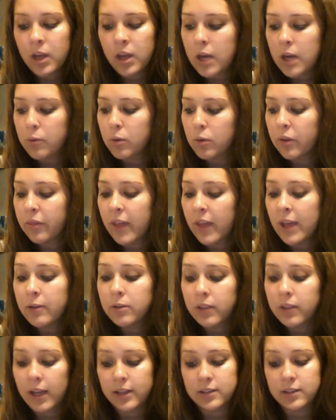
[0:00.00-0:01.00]
and what they
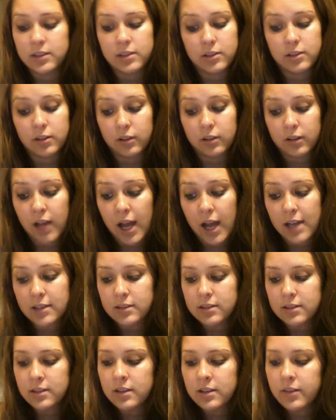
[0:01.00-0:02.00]
would like to do in
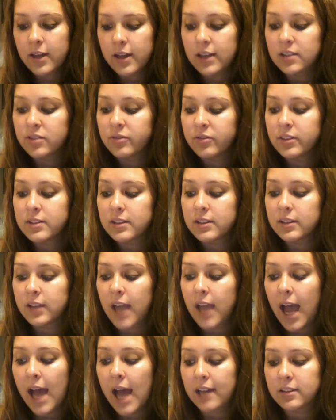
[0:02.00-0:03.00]
class that is physically
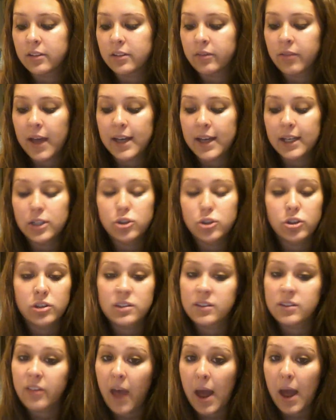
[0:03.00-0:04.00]
active, that
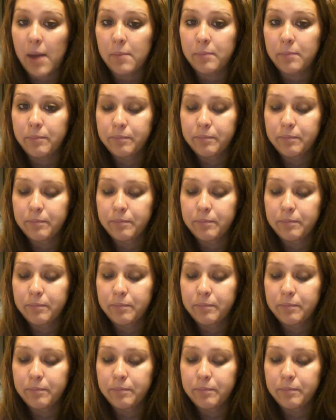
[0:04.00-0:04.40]
interests them.